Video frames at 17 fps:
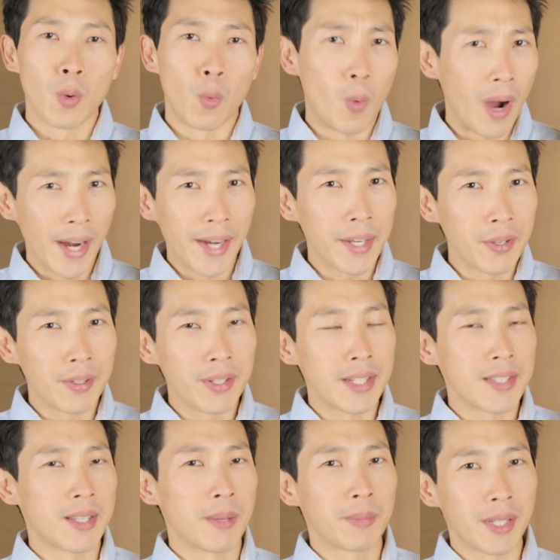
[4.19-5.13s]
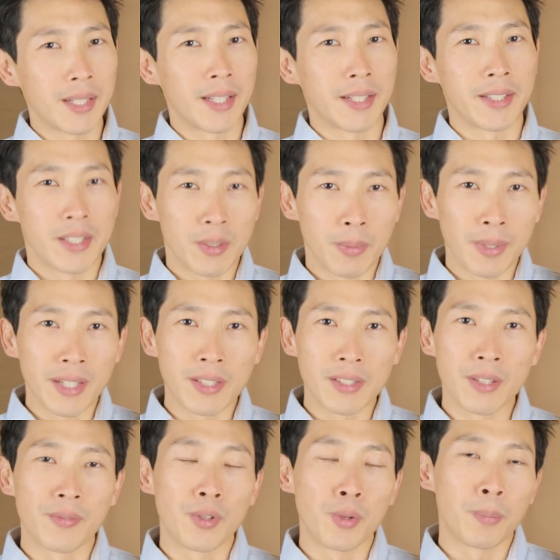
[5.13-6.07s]
Why do you need something like this?
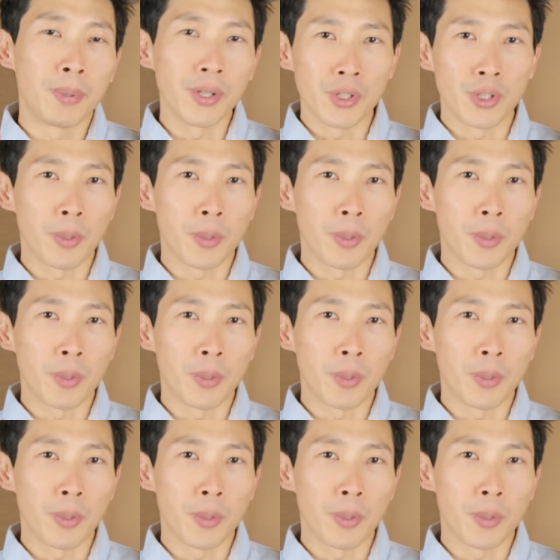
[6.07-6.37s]
Because if you put